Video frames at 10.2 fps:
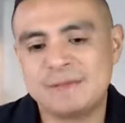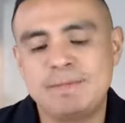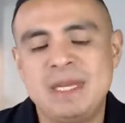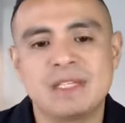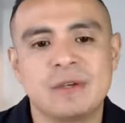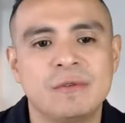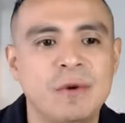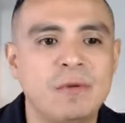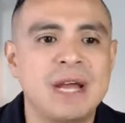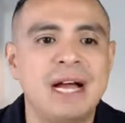piece
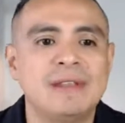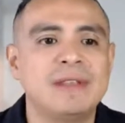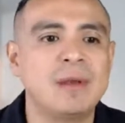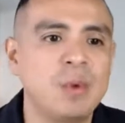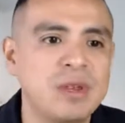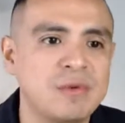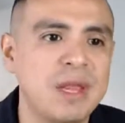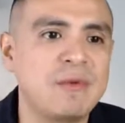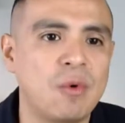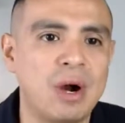of content that we
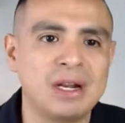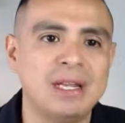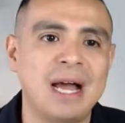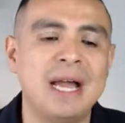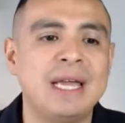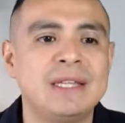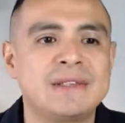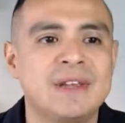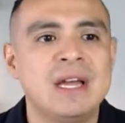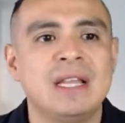create for our
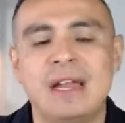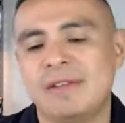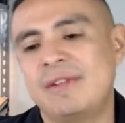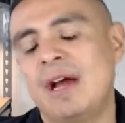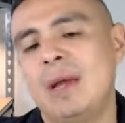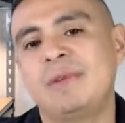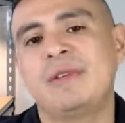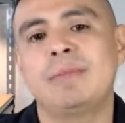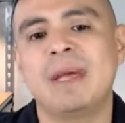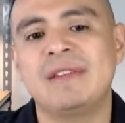clients, a lot of times the
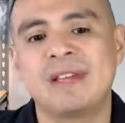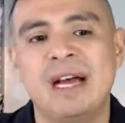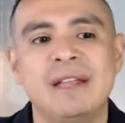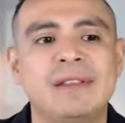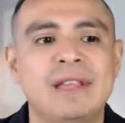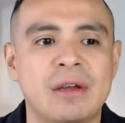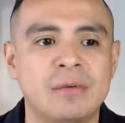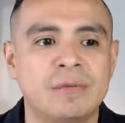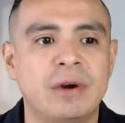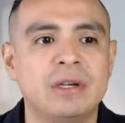best content that
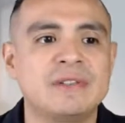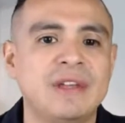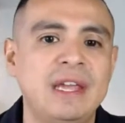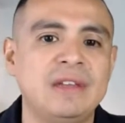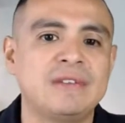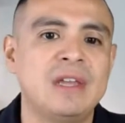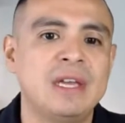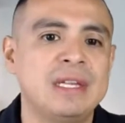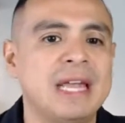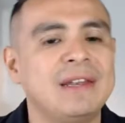converts is
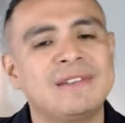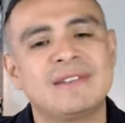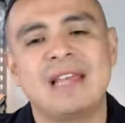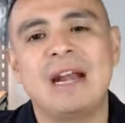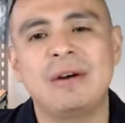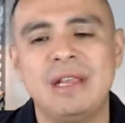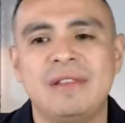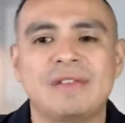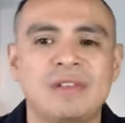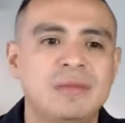not necessarily the
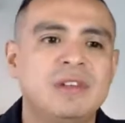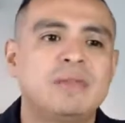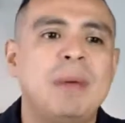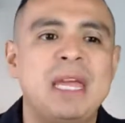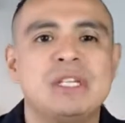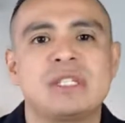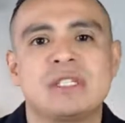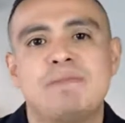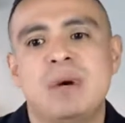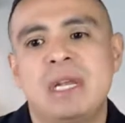service pages,
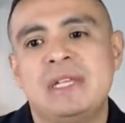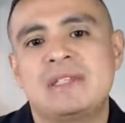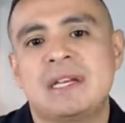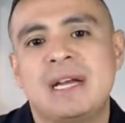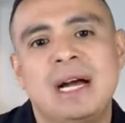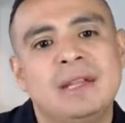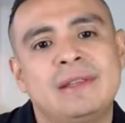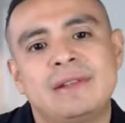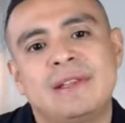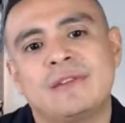but it's the
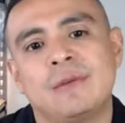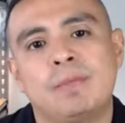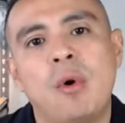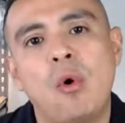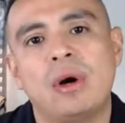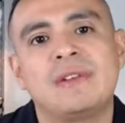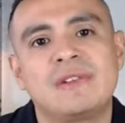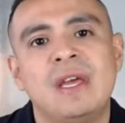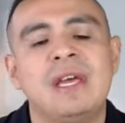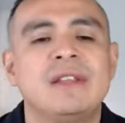content that supports
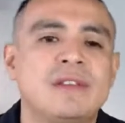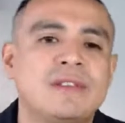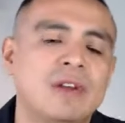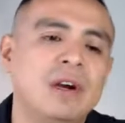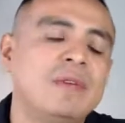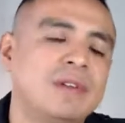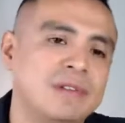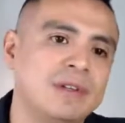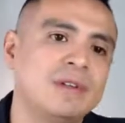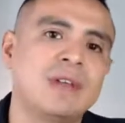the
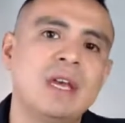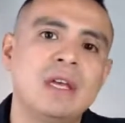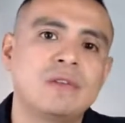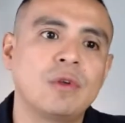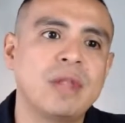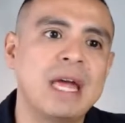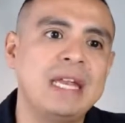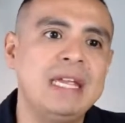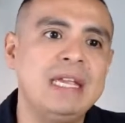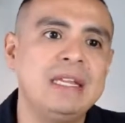services, so that
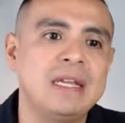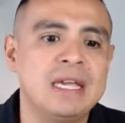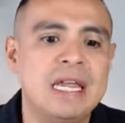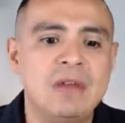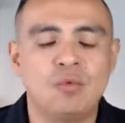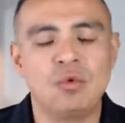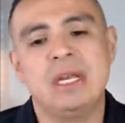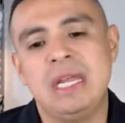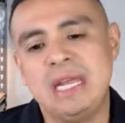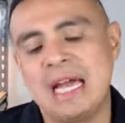it
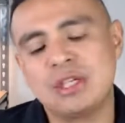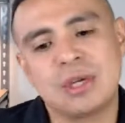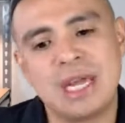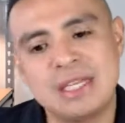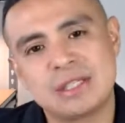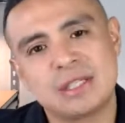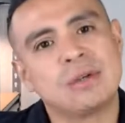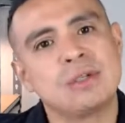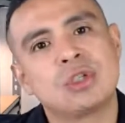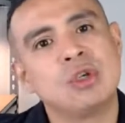really educates the
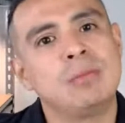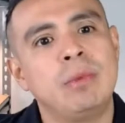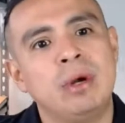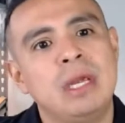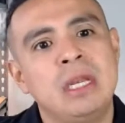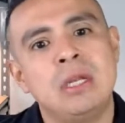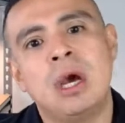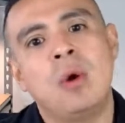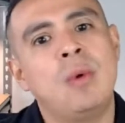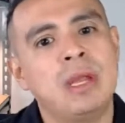consumer in
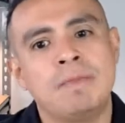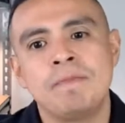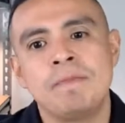knowing